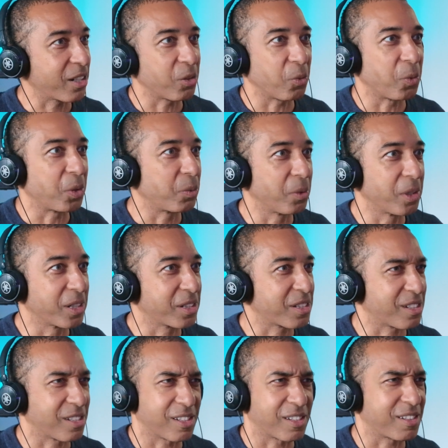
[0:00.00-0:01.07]
of the
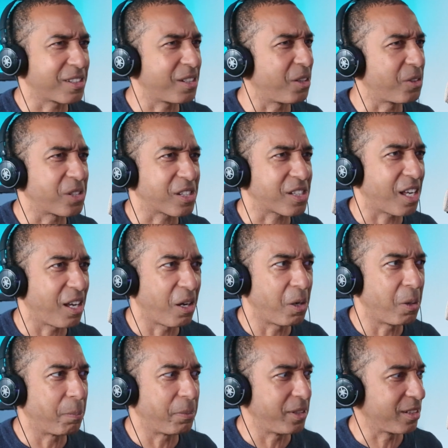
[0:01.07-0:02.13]
woodworks to, you know, just
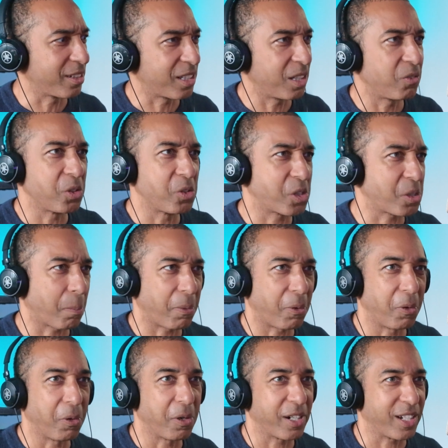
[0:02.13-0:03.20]
help and give you
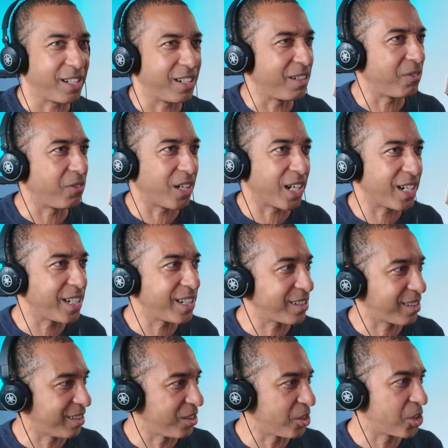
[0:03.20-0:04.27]
support and
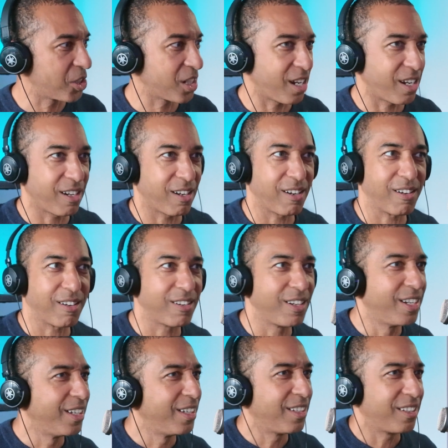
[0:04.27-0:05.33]
advice and share,
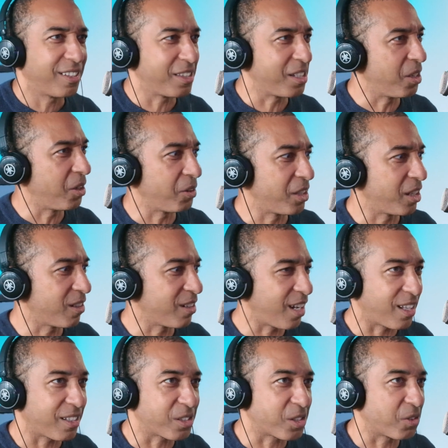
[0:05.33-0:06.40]
you know, their
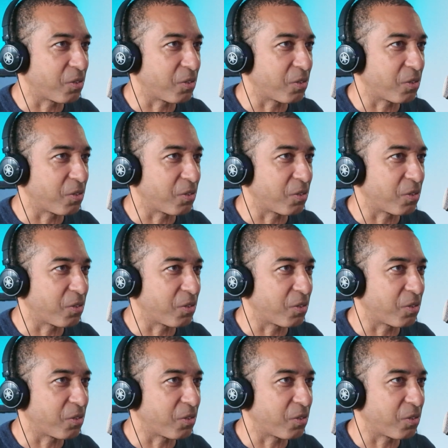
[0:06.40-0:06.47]
knowledge